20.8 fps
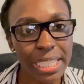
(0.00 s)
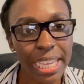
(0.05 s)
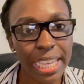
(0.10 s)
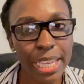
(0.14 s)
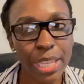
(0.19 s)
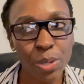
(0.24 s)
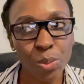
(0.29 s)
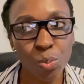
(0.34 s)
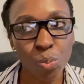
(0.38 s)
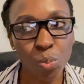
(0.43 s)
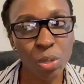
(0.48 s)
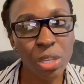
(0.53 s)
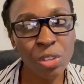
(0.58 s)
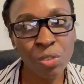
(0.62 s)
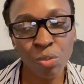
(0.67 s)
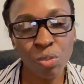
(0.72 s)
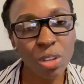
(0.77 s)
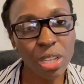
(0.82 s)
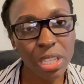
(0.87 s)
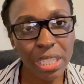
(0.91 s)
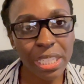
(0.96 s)
and we
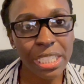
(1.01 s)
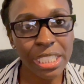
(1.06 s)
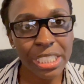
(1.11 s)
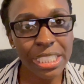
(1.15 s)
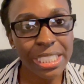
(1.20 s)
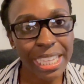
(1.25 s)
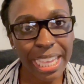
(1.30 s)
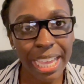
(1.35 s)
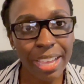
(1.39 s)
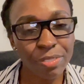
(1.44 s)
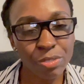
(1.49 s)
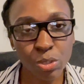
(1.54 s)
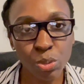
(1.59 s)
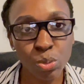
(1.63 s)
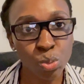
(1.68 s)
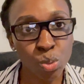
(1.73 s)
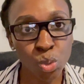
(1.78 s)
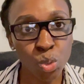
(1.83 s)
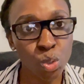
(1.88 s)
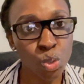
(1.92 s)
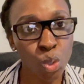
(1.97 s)
really just have to
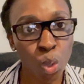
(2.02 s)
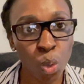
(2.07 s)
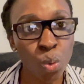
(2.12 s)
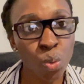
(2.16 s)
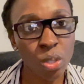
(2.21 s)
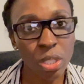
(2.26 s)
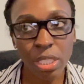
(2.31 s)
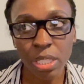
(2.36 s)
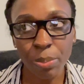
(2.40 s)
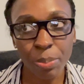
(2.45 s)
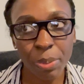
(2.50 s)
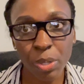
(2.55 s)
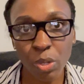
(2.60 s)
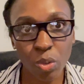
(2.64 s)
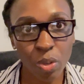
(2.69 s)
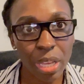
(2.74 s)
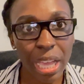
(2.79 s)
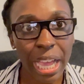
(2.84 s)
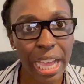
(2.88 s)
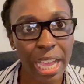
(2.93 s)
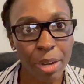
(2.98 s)
solely depend
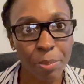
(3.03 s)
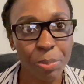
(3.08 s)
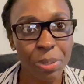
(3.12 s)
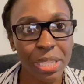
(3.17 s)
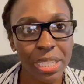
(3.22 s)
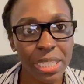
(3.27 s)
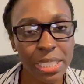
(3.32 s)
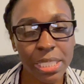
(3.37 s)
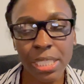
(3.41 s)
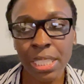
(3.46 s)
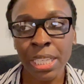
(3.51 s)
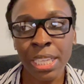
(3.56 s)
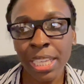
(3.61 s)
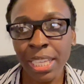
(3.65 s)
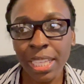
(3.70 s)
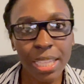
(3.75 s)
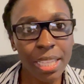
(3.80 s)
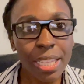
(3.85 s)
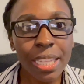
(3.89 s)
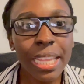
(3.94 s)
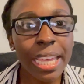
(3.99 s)
on God because,
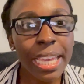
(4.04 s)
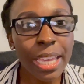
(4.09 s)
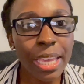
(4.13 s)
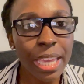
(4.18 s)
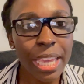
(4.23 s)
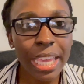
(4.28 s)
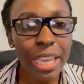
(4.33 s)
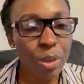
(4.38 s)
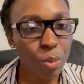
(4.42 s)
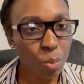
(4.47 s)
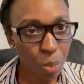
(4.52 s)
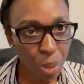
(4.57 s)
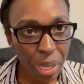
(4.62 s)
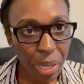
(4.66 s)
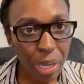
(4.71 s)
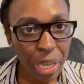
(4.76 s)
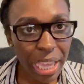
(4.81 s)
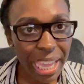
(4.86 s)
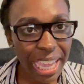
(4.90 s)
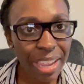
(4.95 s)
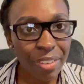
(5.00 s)
like,
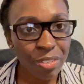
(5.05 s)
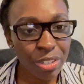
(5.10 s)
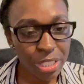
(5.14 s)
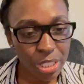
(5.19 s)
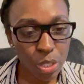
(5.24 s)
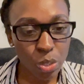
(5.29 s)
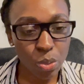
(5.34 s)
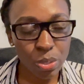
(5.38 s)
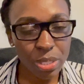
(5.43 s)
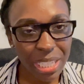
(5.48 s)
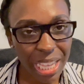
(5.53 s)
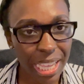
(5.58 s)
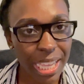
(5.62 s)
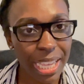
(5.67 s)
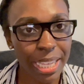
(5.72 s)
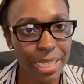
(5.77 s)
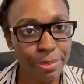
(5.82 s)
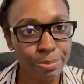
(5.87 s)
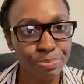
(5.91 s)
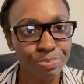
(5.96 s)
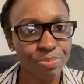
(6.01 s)
every single
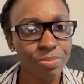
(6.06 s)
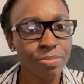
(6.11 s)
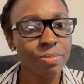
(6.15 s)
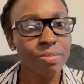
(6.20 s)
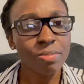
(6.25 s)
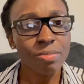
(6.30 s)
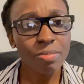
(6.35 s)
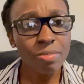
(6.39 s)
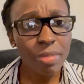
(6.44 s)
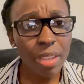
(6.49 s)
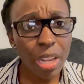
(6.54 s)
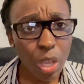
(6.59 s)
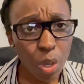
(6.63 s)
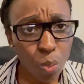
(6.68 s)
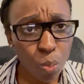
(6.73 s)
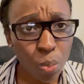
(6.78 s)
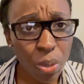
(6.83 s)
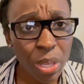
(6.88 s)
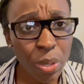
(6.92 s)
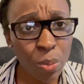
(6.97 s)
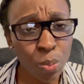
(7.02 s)
time
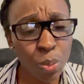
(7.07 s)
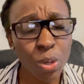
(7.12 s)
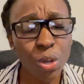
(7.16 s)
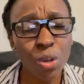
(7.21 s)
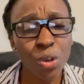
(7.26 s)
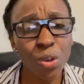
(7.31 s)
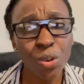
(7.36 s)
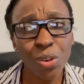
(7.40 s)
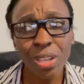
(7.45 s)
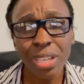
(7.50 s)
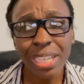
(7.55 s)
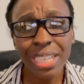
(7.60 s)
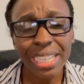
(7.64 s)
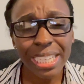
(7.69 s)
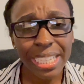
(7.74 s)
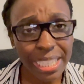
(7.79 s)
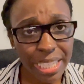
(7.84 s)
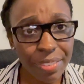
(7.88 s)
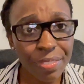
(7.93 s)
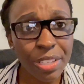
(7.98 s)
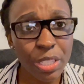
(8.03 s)
we will
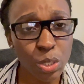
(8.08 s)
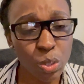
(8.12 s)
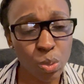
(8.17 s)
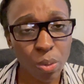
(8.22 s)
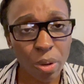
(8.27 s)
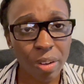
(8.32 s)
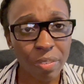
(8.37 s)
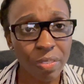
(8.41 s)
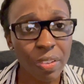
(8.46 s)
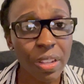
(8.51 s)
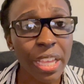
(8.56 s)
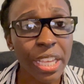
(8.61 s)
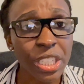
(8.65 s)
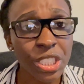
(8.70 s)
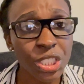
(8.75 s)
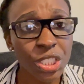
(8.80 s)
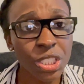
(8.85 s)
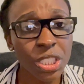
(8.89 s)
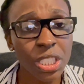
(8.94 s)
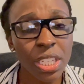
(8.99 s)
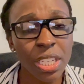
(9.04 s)
give into our
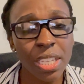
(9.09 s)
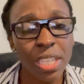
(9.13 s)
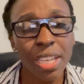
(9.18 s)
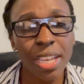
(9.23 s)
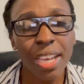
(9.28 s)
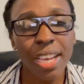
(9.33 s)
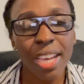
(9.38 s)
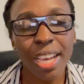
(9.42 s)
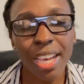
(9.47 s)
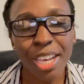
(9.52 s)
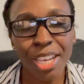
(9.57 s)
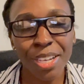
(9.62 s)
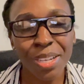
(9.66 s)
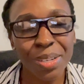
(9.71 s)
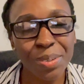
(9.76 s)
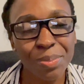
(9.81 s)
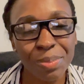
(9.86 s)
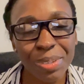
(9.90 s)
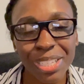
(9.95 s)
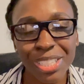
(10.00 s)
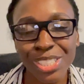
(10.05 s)
flesh.
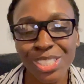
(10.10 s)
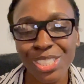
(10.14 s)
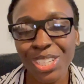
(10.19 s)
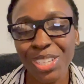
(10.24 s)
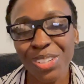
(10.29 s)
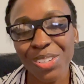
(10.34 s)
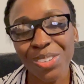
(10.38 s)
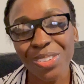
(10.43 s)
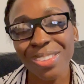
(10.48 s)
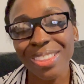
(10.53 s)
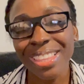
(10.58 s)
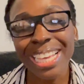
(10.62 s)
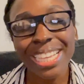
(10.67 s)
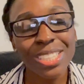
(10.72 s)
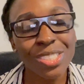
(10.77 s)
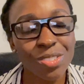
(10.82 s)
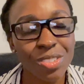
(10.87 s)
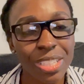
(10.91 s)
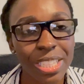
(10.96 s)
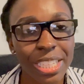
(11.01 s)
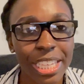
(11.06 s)
And so that's
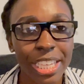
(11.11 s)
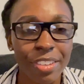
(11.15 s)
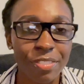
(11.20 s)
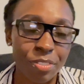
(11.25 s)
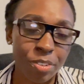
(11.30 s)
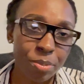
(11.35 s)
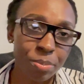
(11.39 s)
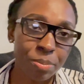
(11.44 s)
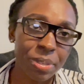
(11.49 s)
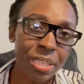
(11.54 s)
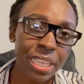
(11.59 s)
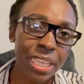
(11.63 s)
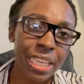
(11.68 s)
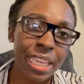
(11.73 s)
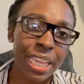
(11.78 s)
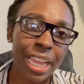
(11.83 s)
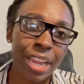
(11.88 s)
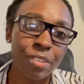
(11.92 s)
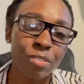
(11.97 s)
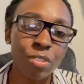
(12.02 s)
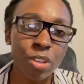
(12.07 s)
really it for me.
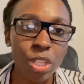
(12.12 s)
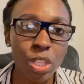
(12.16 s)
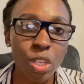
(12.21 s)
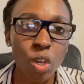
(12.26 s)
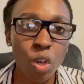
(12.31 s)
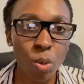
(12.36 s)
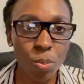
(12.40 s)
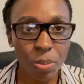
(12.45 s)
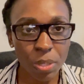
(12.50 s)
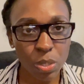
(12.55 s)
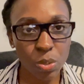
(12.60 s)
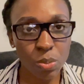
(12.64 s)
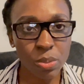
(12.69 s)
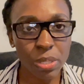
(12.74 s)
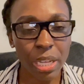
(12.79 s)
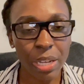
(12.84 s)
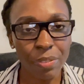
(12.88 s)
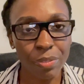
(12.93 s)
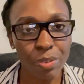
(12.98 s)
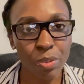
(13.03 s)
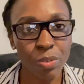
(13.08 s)
I really hope this was
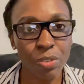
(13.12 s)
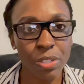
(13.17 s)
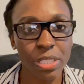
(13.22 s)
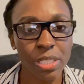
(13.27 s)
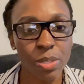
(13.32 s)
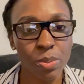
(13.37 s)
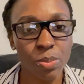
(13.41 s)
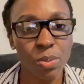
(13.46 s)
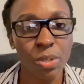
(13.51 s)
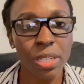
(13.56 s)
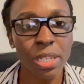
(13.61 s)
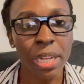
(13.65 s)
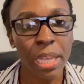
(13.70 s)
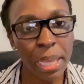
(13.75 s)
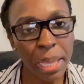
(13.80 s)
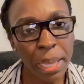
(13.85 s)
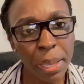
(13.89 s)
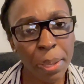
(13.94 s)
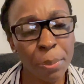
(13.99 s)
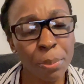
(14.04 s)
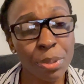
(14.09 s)
helpful for someone.
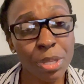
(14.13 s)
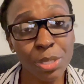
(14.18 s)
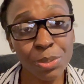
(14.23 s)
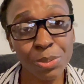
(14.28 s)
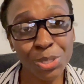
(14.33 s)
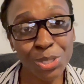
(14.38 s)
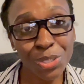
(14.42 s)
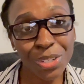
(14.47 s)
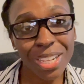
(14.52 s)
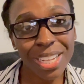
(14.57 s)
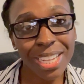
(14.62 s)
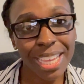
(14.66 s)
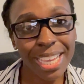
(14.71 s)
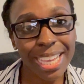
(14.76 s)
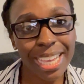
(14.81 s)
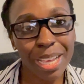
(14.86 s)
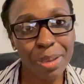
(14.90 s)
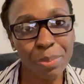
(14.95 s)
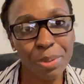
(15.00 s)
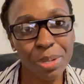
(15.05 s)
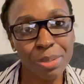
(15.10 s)
Please be sure to like,
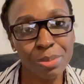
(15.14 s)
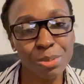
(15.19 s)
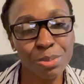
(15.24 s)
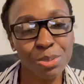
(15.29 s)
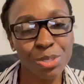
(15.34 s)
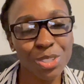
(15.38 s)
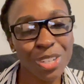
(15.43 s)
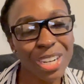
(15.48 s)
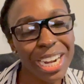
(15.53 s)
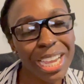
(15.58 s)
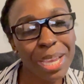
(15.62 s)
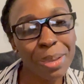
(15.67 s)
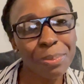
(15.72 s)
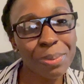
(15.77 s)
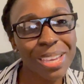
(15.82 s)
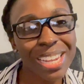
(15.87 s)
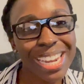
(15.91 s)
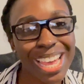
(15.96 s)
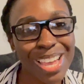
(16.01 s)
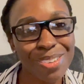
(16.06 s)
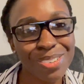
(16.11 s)
comment, and subscribe,
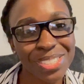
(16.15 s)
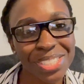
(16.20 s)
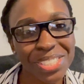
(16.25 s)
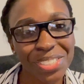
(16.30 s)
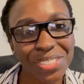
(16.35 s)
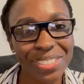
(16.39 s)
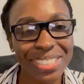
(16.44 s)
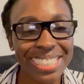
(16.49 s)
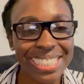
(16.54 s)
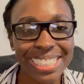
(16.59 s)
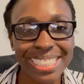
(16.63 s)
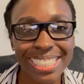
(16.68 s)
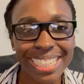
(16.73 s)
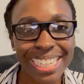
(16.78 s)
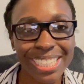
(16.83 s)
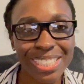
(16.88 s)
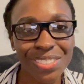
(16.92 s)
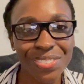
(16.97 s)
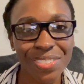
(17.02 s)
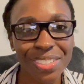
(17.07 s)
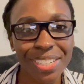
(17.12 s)
and I will see you again in the
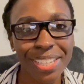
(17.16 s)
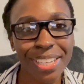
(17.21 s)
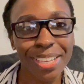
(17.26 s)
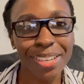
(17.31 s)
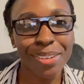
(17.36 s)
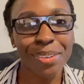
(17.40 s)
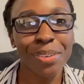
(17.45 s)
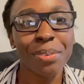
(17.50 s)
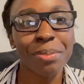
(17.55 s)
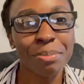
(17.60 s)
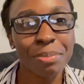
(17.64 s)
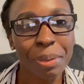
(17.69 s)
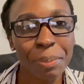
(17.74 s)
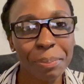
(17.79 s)
next video. Bye